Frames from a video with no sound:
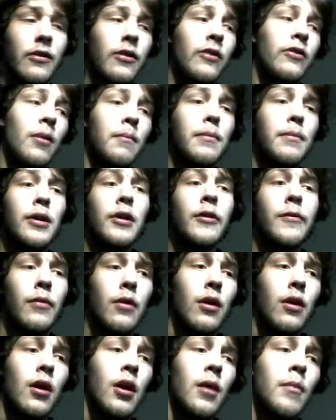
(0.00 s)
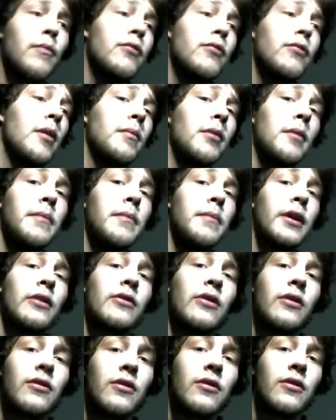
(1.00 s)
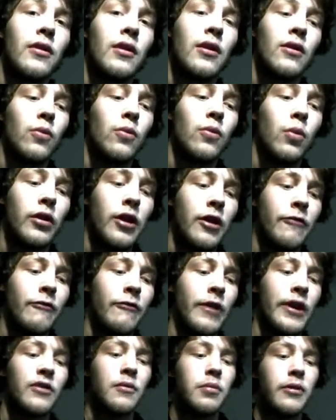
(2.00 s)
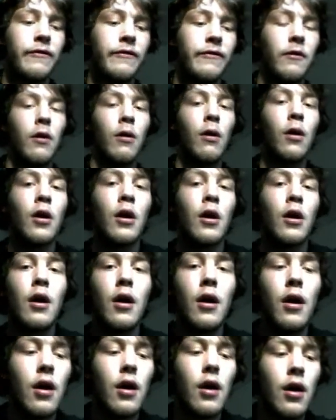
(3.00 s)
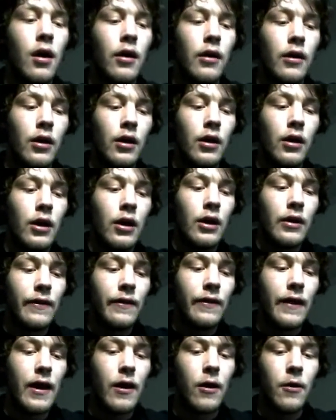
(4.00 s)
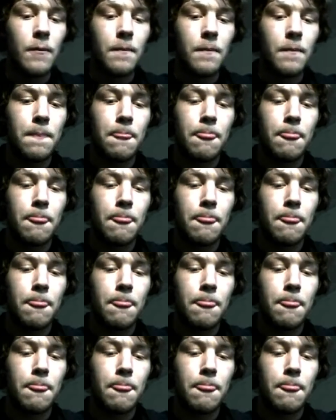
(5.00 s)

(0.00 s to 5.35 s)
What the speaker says: to the zombie problem, because it's one I raised before. Now,